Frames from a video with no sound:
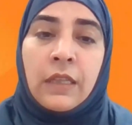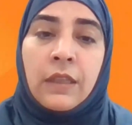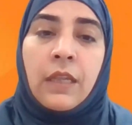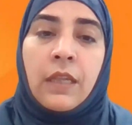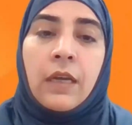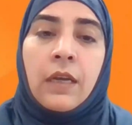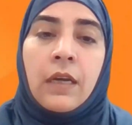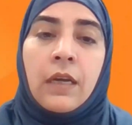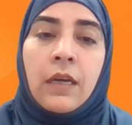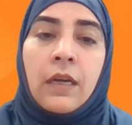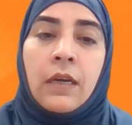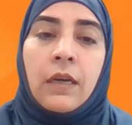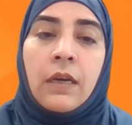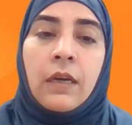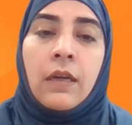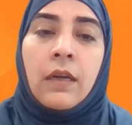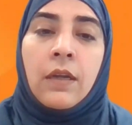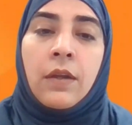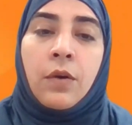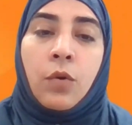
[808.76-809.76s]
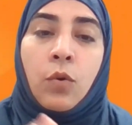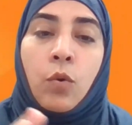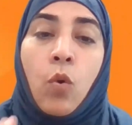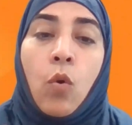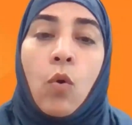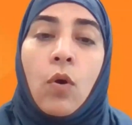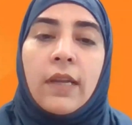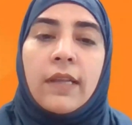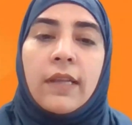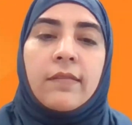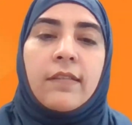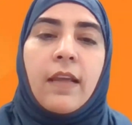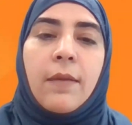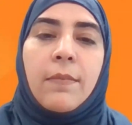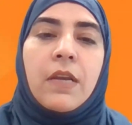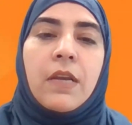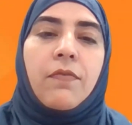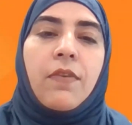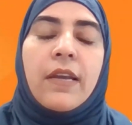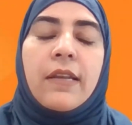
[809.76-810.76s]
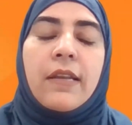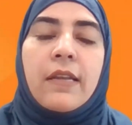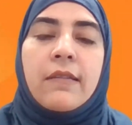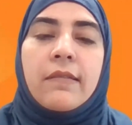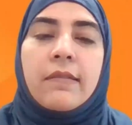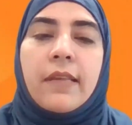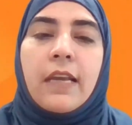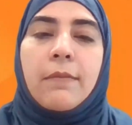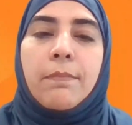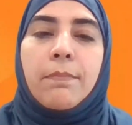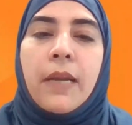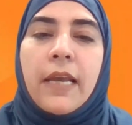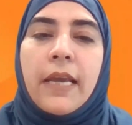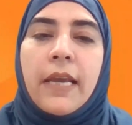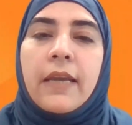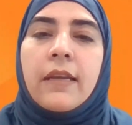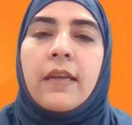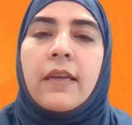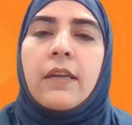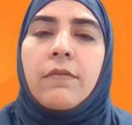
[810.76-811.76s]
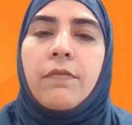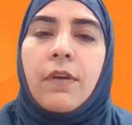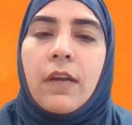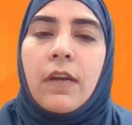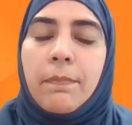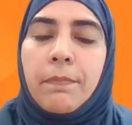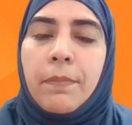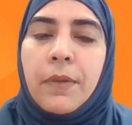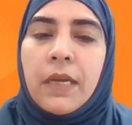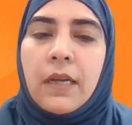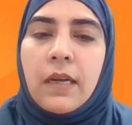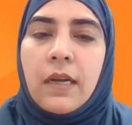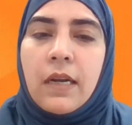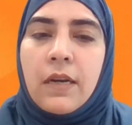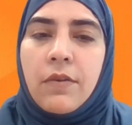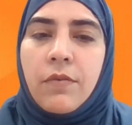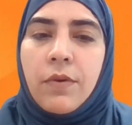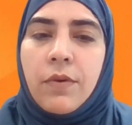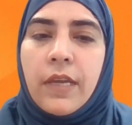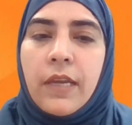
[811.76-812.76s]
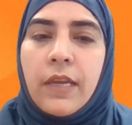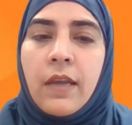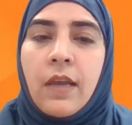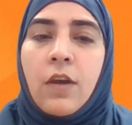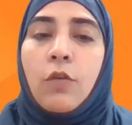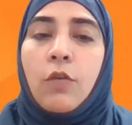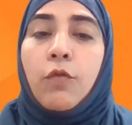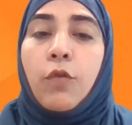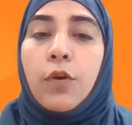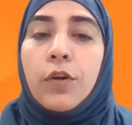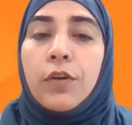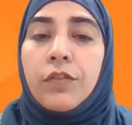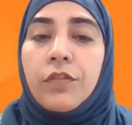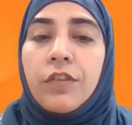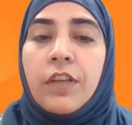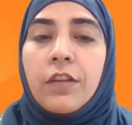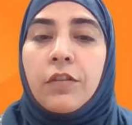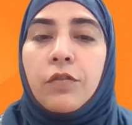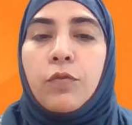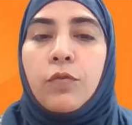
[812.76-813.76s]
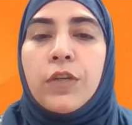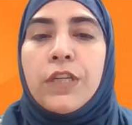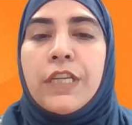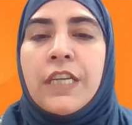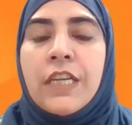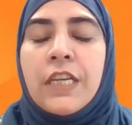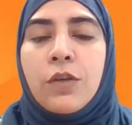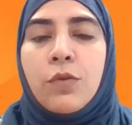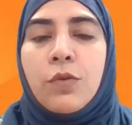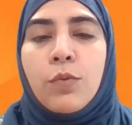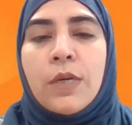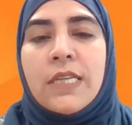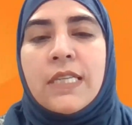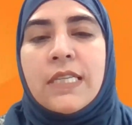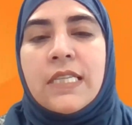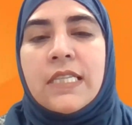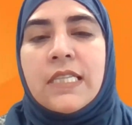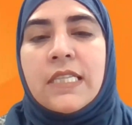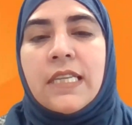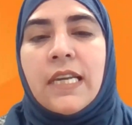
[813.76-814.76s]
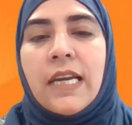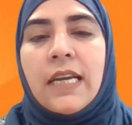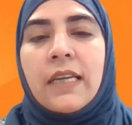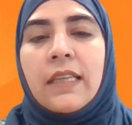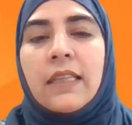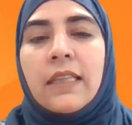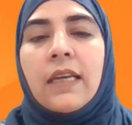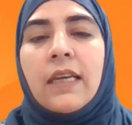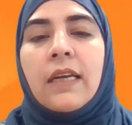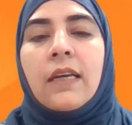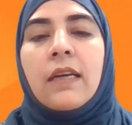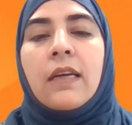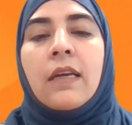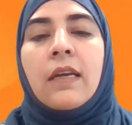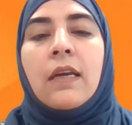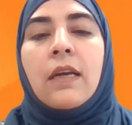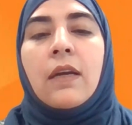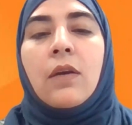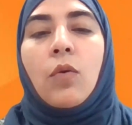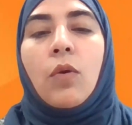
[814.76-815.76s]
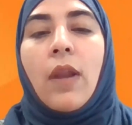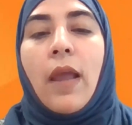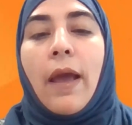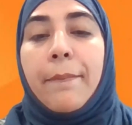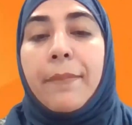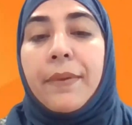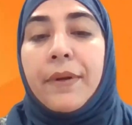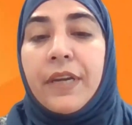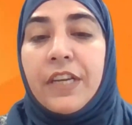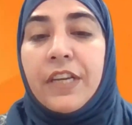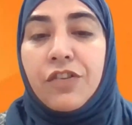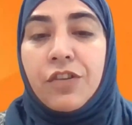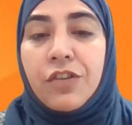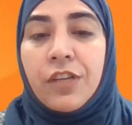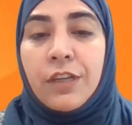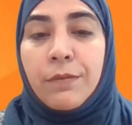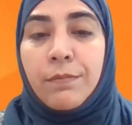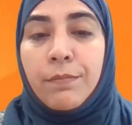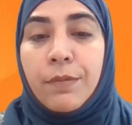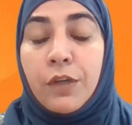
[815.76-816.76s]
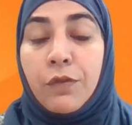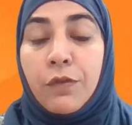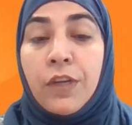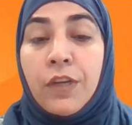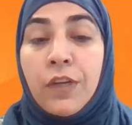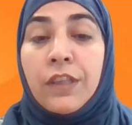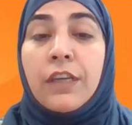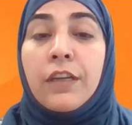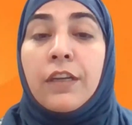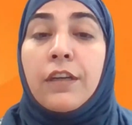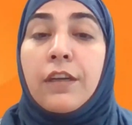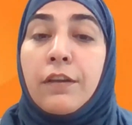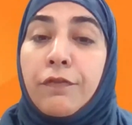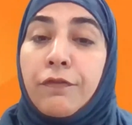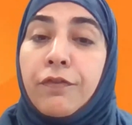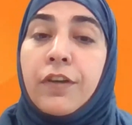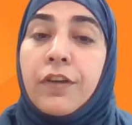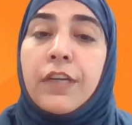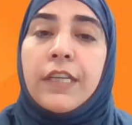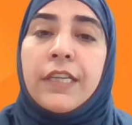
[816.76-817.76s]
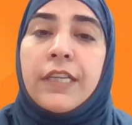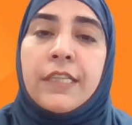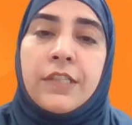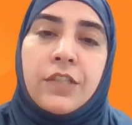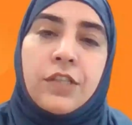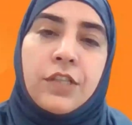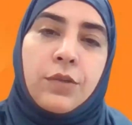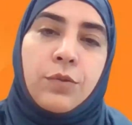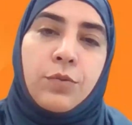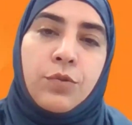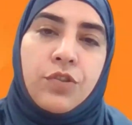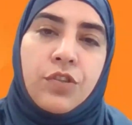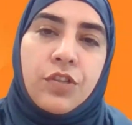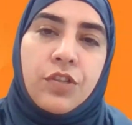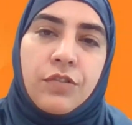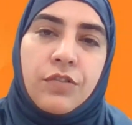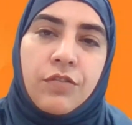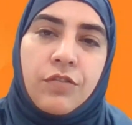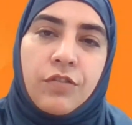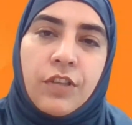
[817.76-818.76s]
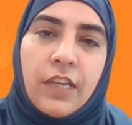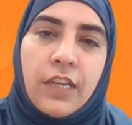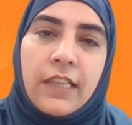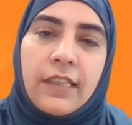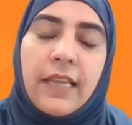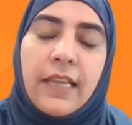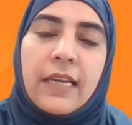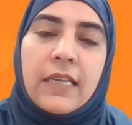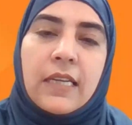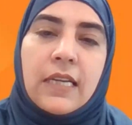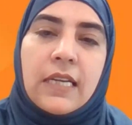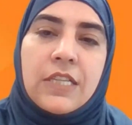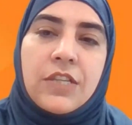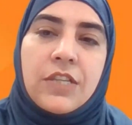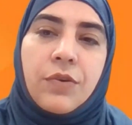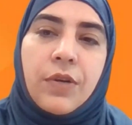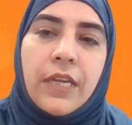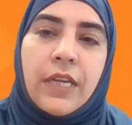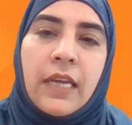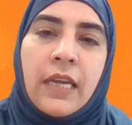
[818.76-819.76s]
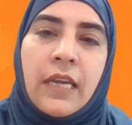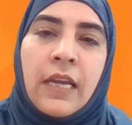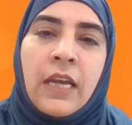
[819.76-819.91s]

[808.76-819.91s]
the role Islamic finance can play in a developing country. For this, we need to understand the collaboration between the different institutions in that country.